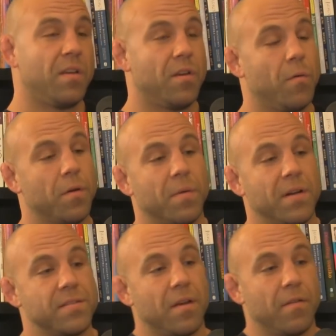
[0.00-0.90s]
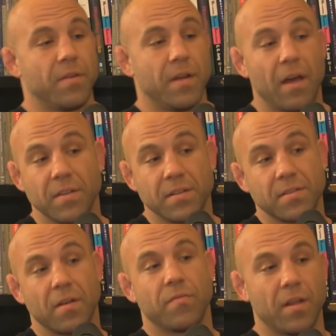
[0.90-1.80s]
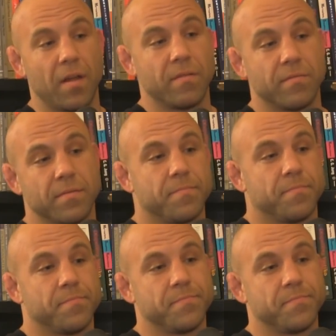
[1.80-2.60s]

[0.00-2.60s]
in knowing myself and having self love.